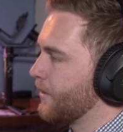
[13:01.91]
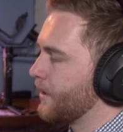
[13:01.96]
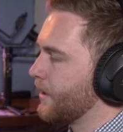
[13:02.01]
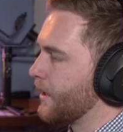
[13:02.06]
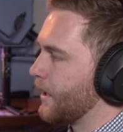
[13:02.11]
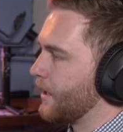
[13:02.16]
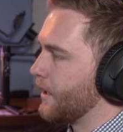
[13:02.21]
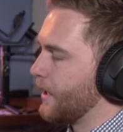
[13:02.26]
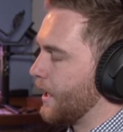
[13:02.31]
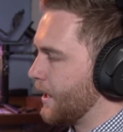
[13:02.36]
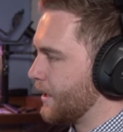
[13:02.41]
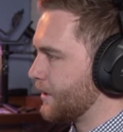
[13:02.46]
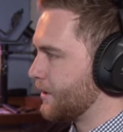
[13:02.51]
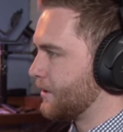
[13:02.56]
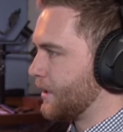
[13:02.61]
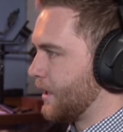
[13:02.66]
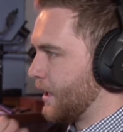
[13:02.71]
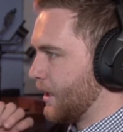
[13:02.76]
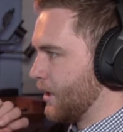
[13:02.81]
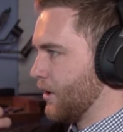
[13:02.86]
And as
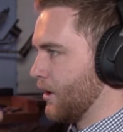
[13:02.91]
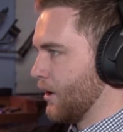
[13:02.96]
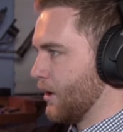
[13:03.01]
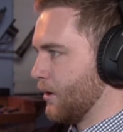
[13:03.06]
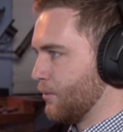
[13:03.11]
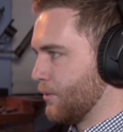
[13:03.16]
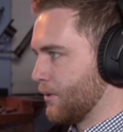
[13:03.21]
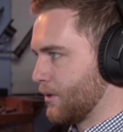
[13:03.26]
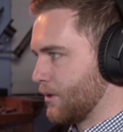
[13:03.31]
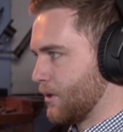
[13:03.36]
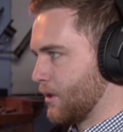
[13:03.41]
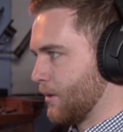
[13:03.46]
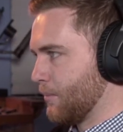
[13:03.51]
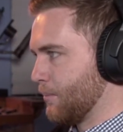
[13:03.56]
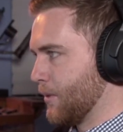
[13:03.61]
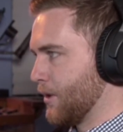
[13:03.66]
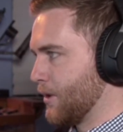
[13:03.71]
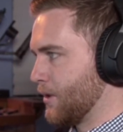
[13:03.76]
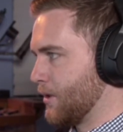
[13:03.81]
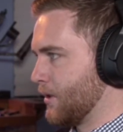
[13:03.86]
they go with stop
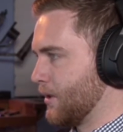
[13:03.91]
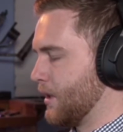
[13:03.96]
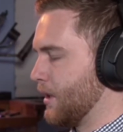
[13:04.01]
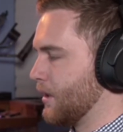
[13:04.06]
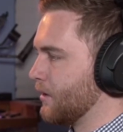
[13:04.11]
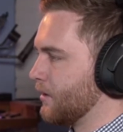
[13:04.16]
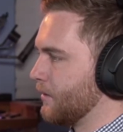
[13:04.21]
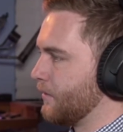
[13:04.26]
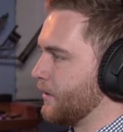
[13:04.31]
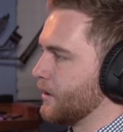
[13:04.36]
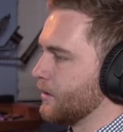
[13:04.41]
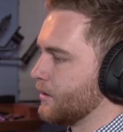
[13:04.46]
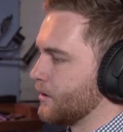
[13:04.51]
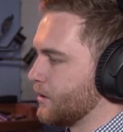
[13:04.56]
motion, he reveals a